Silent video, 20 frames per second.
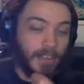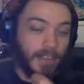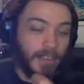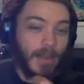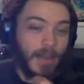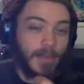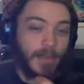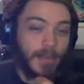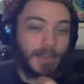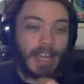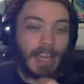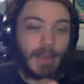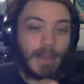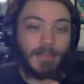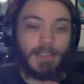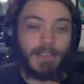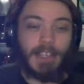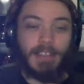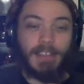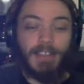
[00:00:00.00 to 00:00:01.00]
At the same
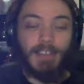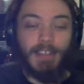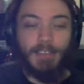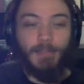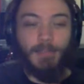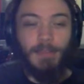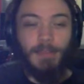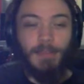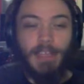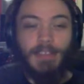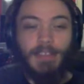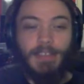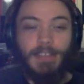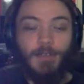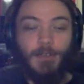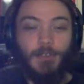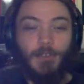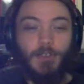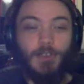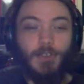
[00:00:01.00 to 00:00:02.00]
time, that doesn't
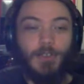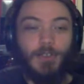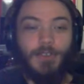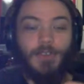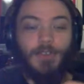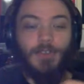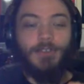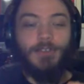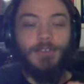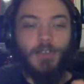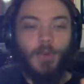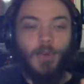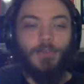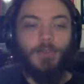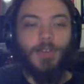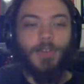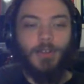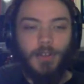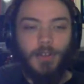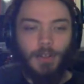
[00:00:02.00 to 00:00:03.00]
mean that you shouldn't
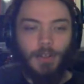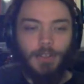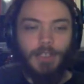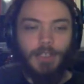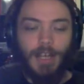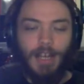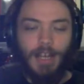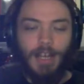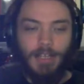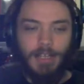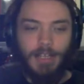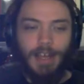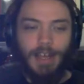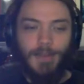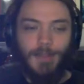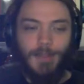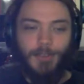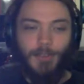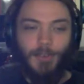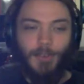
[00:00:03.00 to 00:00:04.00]
go online to
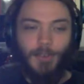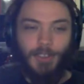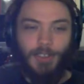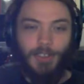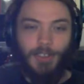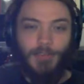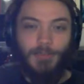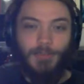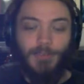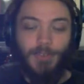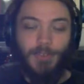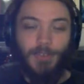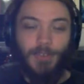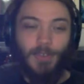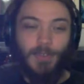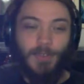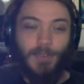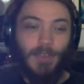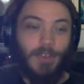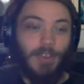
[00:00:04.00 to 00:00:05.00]
hobby stores if
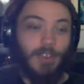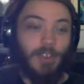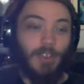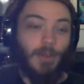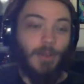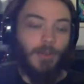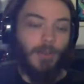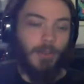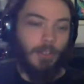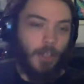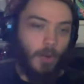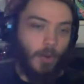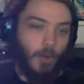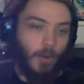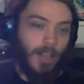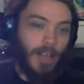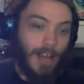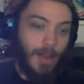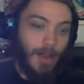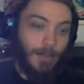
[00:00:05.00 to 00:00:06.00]
your
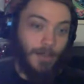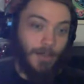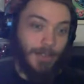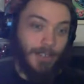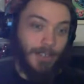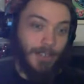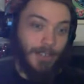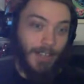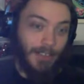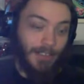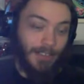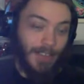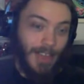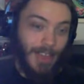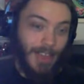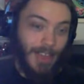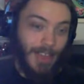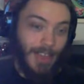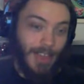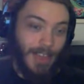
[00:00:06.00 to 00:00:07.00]
local hobby store doesn't have
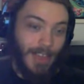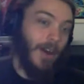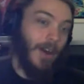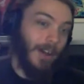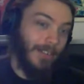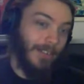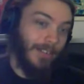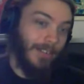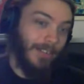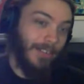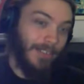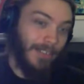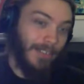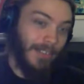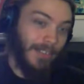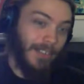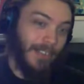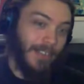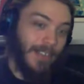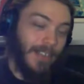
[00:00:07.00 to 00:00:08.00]
what you want.
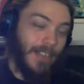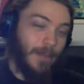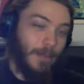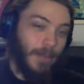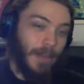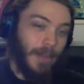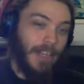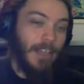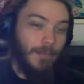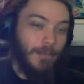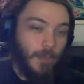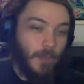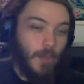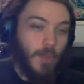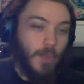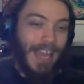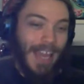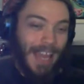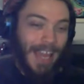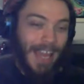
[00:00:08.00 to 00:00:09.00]
But
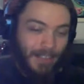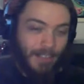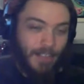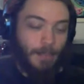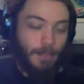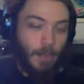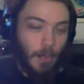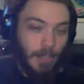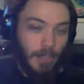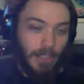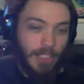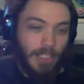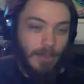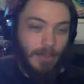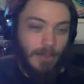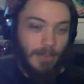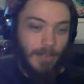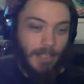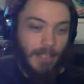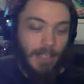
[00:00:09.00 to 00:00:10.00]
if you can
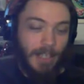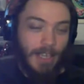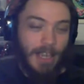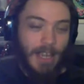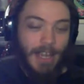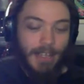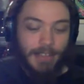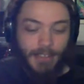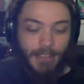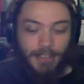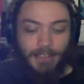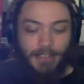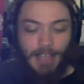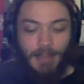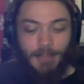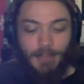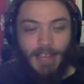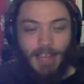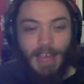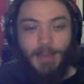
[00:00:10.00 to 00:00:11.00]
support them, at the
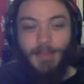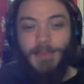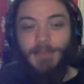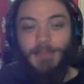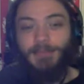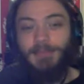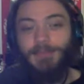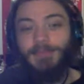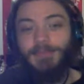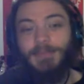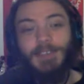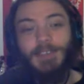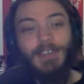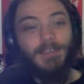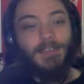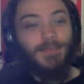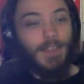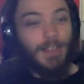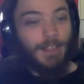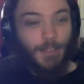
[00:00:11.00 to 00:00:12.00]
same time,
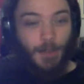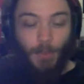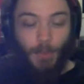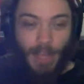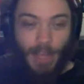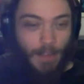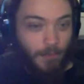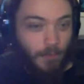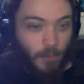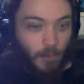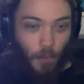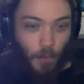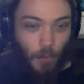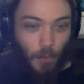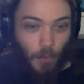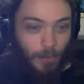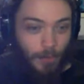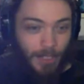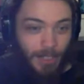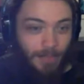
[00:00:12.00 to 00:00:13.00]
if they don't have
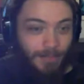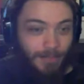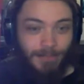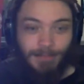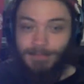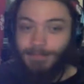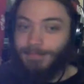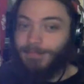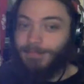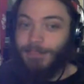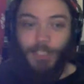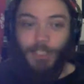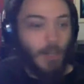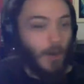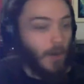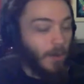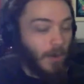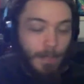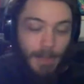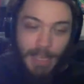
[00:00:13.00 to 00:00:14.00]
Sofubi,
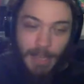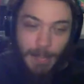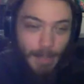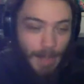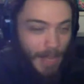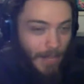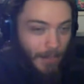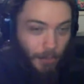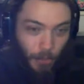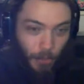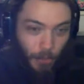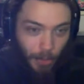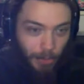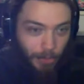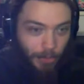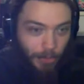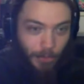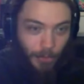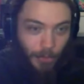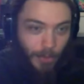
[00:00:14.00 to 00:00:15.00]
go to Big
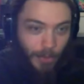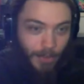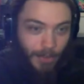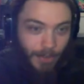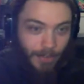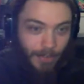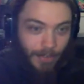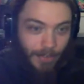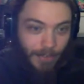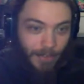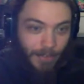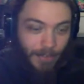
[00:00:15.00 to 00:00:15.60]
Bad Toy Store.